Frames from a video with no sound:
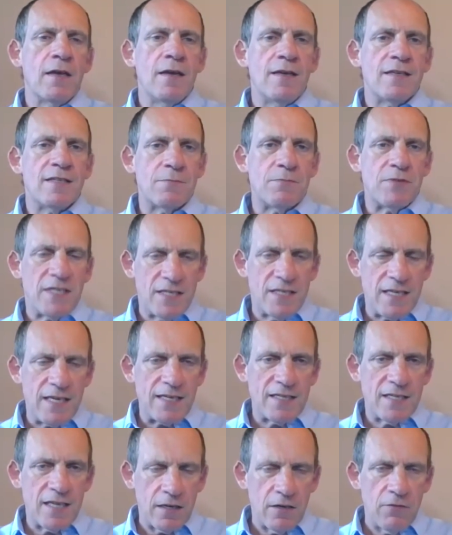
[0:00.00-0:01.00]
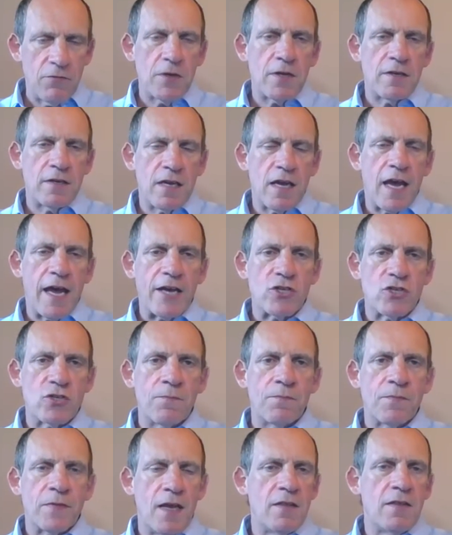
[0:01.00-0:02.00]
significant cash
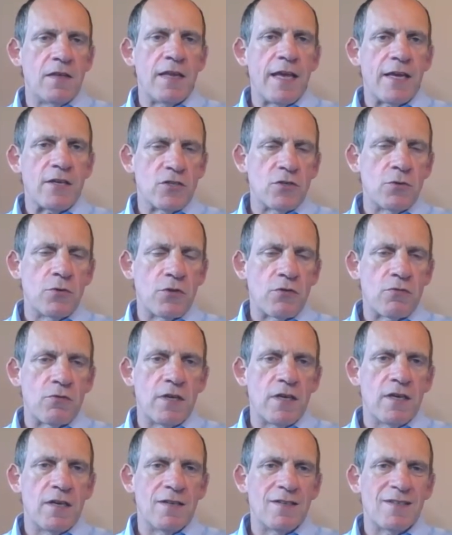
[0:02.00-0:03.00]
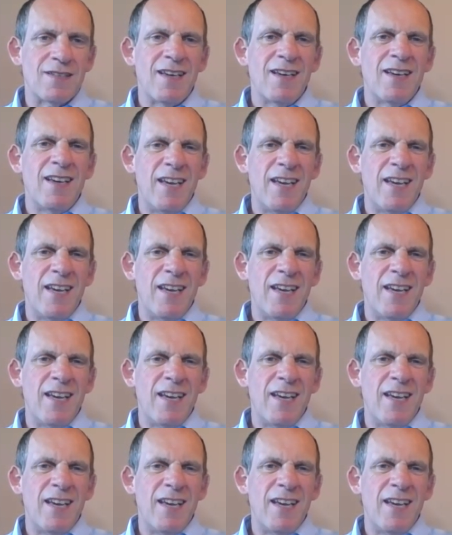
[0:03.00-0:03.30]
in the next 2 or 3 years